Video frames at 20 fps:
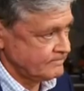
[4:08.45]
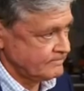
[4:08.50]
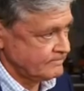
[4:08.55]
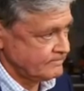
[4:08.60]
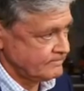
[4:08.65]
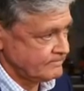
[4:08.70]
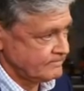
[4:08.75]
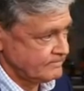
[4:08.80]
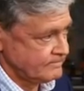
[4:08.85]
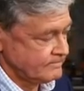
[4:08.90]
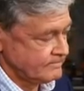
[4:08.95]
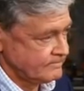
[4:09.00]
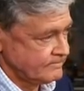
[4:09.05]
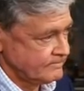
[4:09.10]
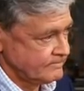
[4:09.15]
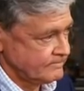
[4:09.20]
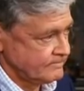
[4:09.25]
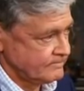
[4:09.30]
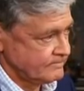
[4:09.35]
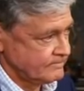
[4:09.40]

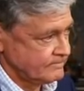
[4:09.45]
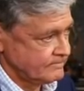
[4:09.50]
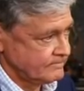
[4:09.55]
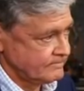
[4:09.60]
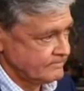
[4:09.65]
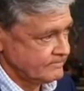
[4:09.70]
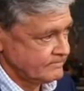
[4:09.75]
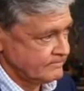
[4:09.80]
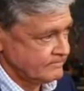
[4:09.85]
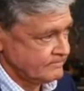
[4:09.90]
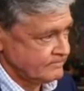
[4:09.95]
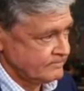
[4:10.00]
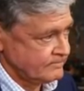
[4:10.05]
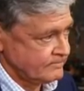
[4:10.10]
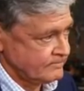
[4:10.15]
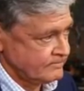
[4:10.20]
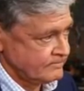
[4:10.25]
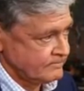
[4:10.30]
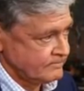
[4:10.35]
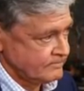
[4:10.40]

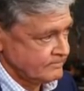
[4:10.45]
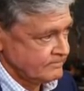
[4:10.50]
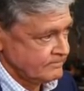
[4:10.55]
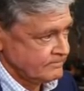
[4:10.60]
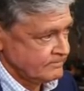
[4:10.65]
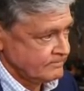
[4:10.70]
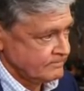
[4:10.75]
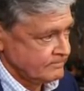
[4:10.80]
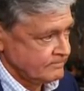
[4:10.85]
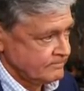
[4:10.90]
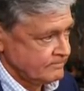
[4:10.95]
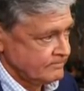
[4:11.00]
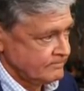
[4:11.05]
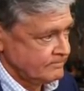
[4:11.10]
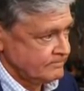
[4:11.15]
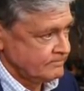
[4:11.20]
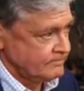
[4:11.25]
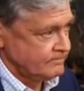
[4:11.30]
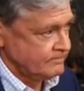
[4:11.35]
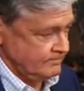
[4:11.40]

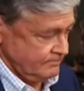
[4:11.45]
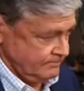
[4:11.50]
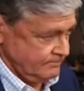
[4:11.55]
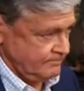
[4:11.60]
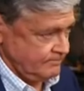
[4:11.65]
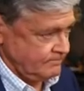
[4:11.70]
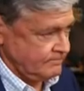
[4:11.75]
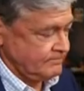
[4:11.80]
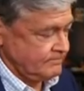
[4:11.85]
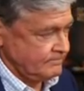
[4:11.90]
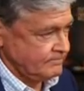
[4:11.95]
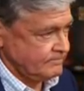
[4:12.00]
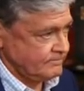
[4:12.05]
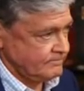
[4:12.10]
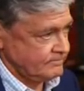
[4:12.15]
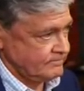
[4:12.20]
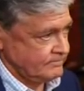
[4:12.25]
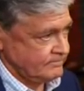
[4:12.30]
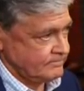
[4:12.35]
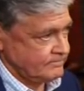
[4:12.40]

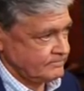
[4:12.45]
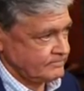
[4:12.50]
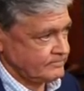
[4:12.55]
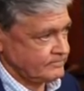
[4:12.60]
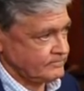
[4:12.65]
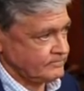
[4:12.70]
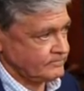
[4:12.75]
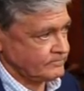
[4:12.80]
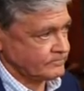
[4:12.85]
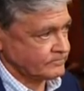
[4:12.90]
This person isn't speaking.